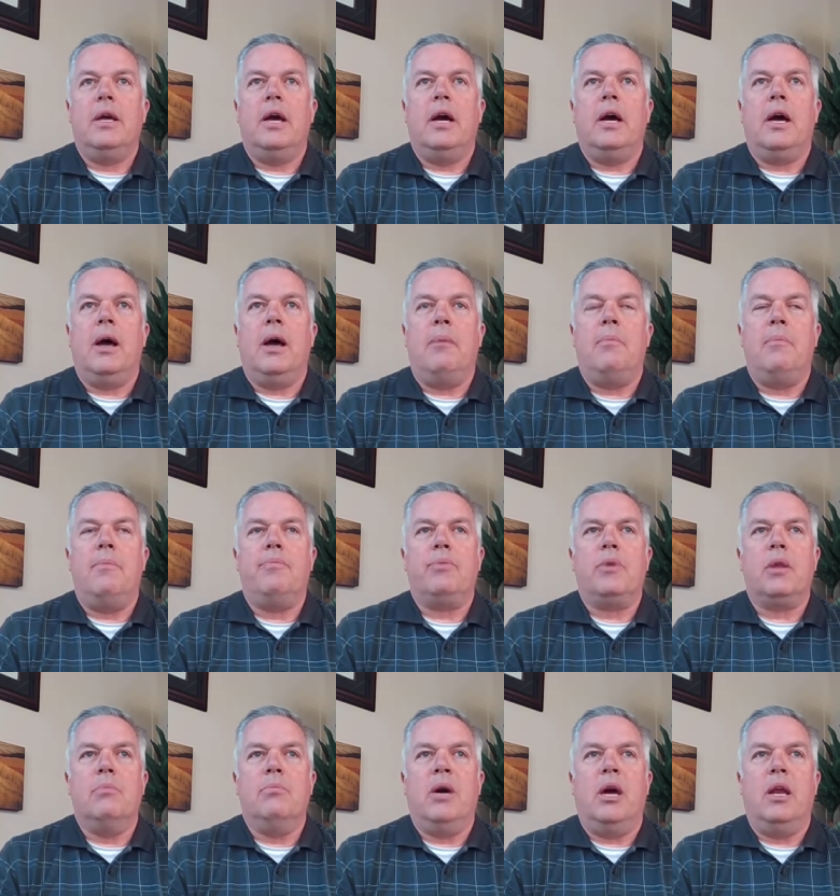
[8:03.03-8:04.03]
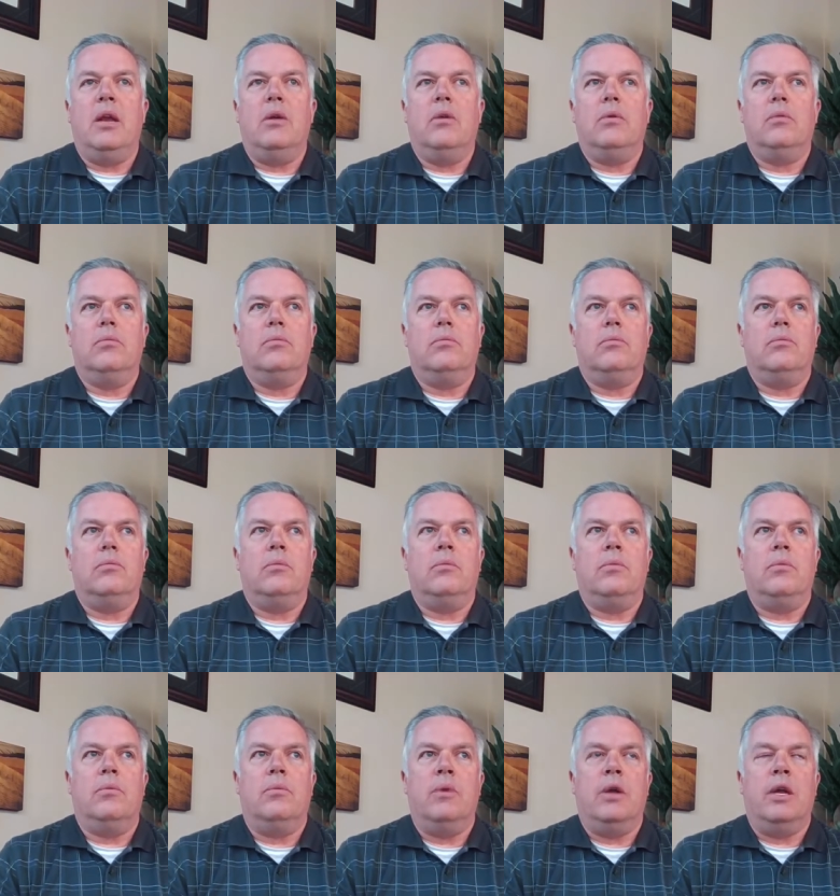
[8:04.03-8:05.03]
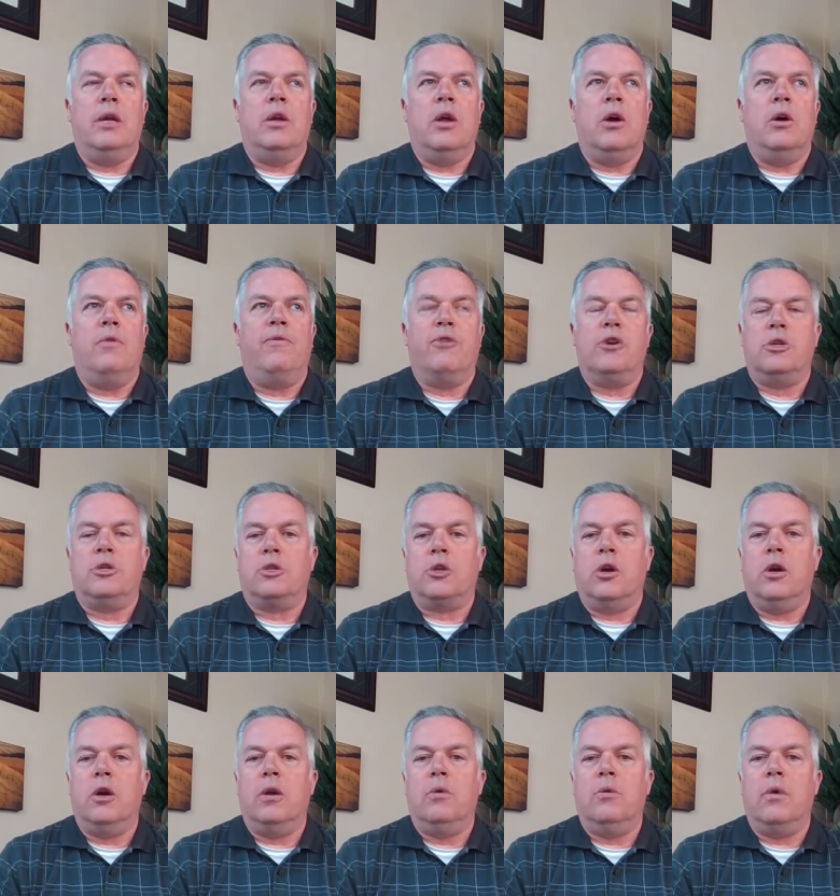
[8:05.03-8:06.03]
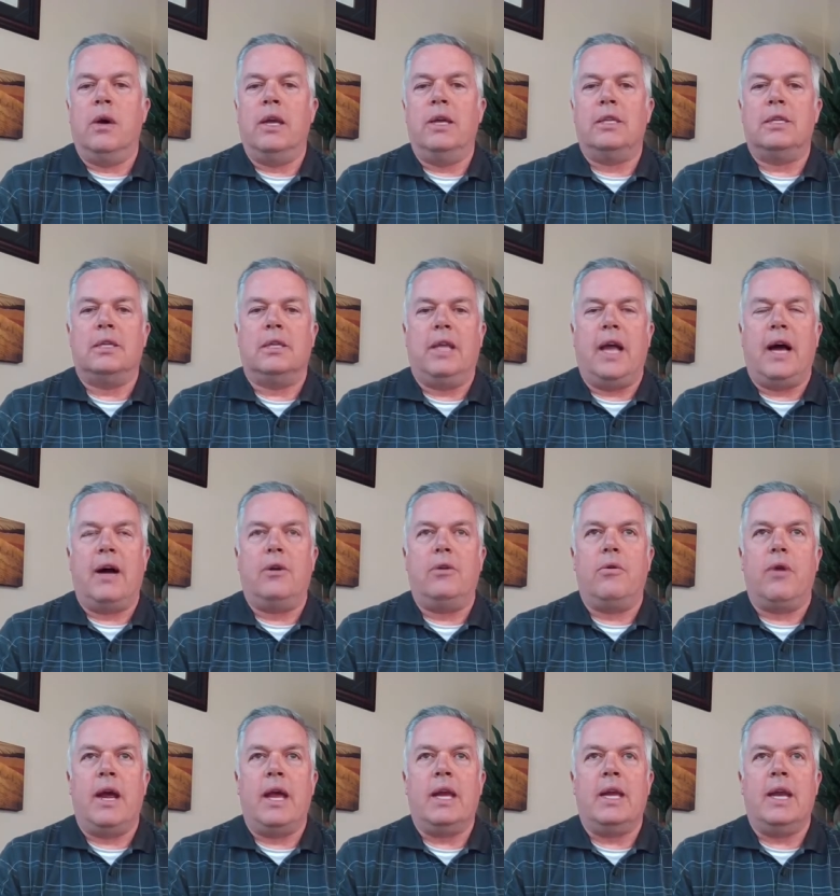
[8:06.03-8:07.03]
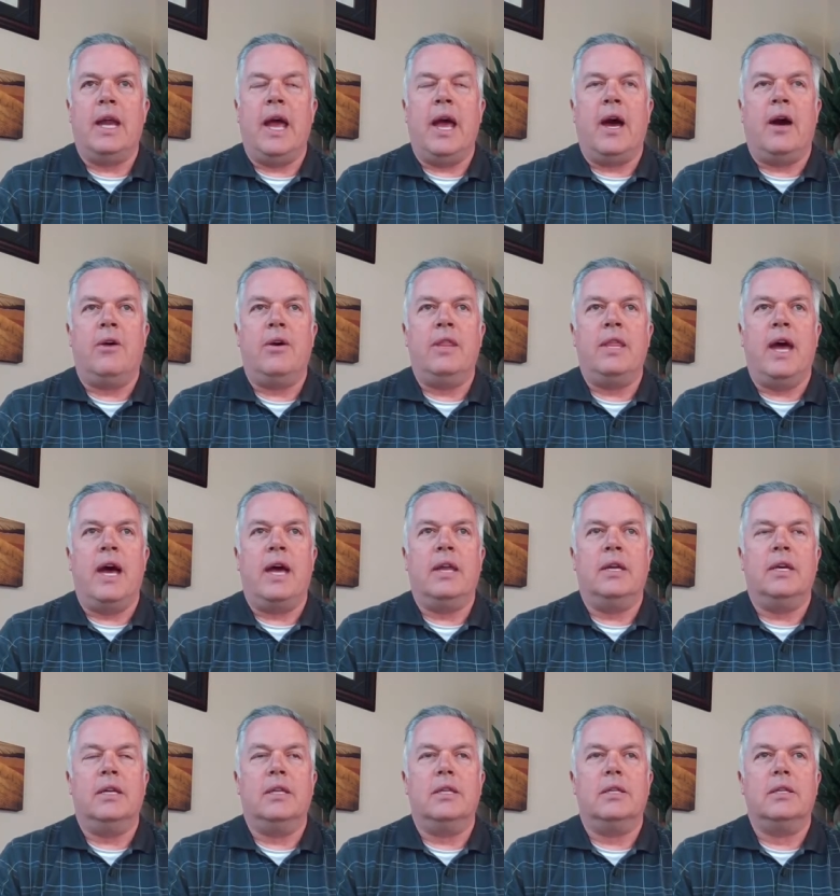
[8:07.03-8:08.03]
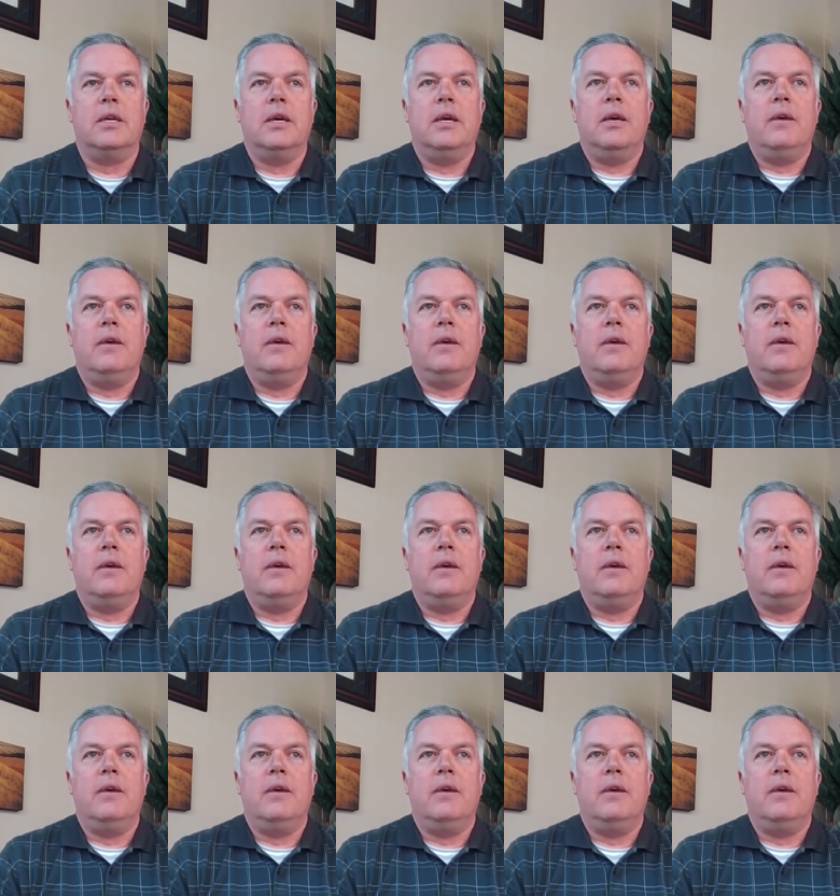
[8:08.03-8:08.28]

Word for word: Um, but we know for certain what is allowed right now, and that is